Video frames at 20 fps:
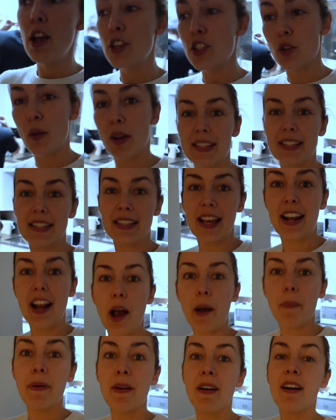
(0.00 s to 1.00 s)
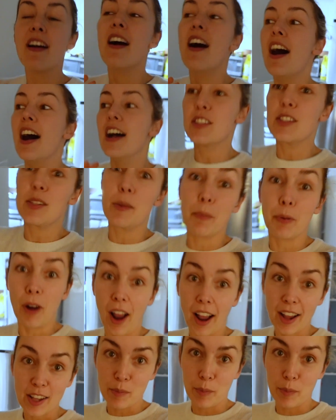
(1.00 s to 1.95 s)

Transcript: so I set up a surprise